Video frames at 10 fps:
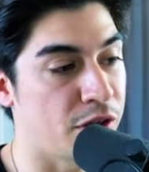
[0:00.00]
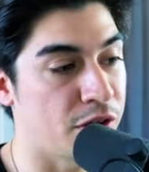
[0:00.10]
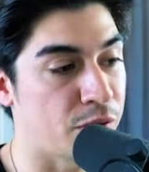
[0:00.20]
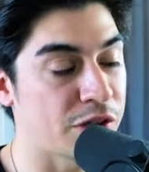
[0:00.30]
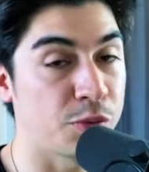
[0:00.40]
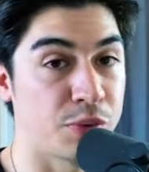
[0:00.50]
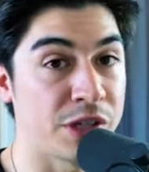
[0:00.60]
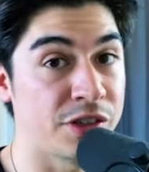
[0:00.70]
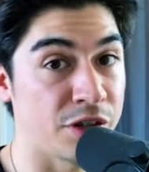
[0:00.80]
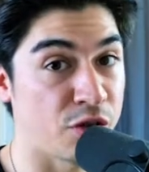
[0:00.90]
Russell
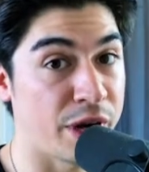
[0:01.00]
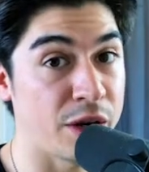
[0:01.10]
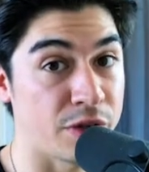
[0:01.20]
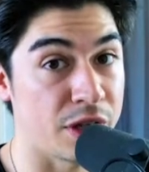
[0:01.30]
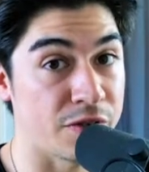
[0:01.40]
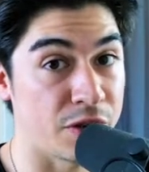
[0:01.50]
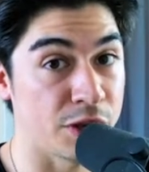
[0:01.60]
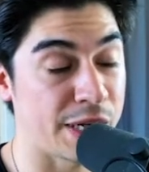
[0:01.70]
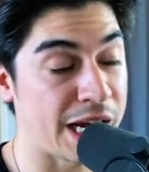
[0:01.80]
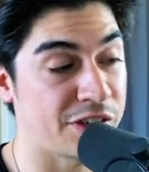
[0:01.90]
Brunson, the creator of ClickFunnels,
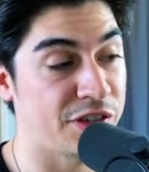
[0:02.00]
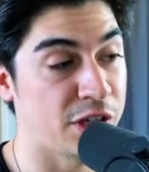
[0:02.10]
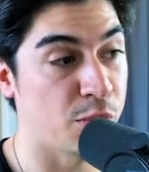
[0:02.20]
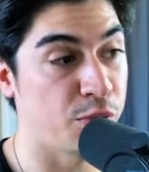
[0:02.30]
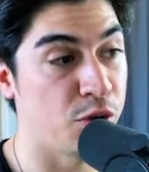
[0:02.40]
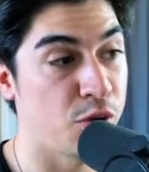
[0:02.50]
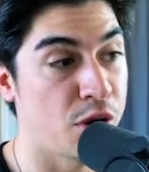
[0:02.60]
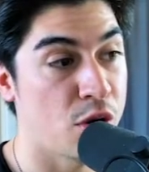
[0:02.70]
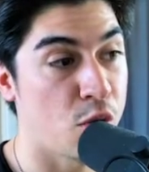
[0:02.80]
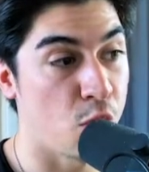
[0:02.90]
will actually help you
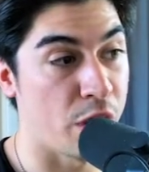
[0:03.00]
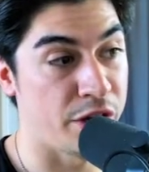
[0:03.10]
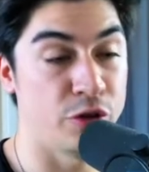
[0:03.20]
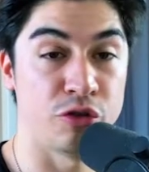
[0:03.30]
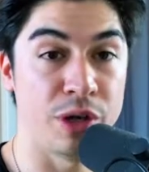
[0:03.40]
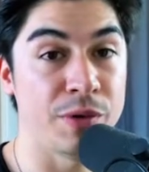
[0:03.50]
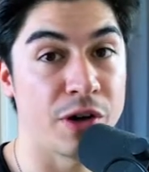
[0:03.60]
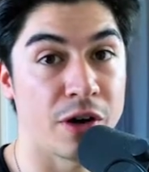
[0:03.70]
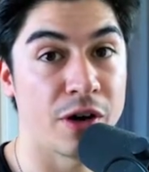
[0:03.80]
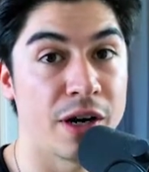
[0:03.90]
win your dream
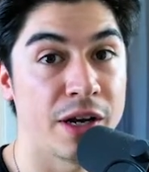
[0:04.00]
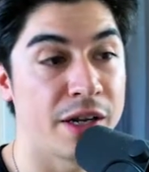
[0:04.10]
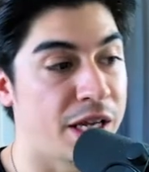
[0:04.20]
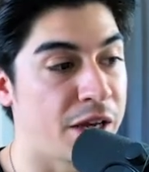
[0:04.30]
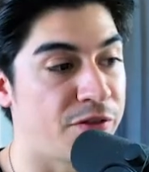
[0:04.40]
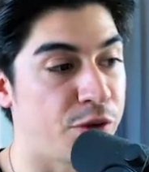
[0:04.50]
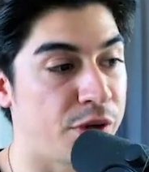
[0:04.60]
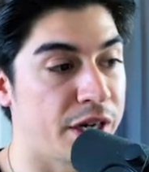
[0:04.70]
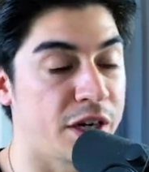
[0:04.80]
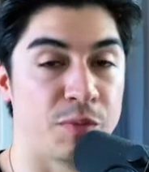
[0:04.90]
car if you
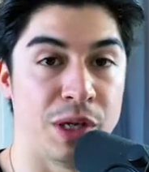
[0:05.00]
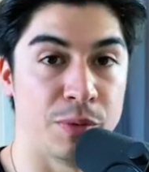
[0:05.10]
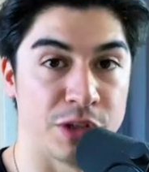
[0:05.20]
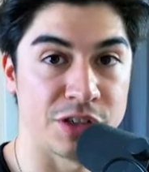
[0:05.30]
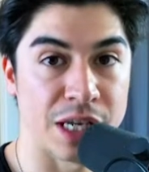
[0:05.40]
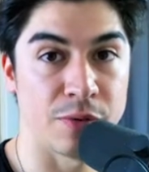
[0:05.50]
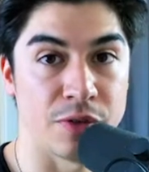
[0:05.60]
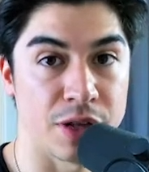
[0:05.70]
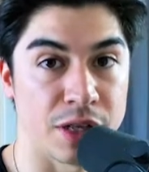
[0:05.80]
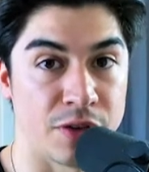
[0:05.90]
get enough people to sign up with
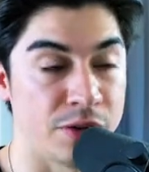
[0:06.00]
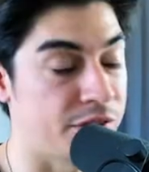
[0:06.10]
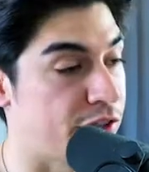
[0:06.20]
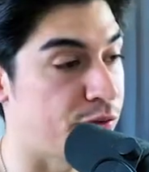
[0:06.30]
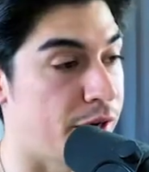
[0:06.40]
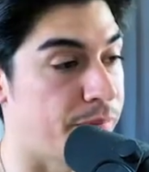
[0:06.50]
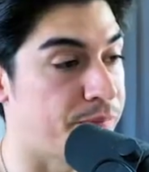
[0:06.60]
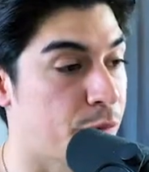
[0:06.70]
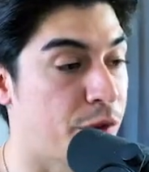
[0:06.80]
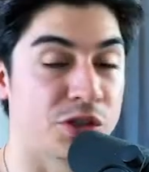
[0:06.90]
ClickFunnels as well,
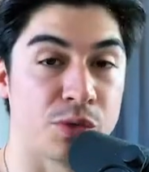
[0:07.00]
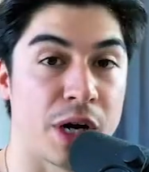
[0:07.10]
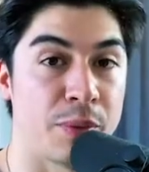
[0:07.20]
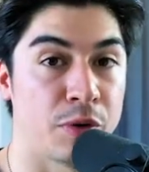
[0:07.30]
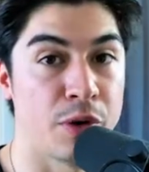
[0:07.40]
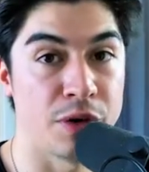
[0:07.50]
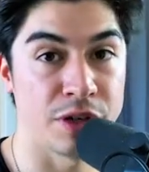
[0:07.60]
which is why I'm promoting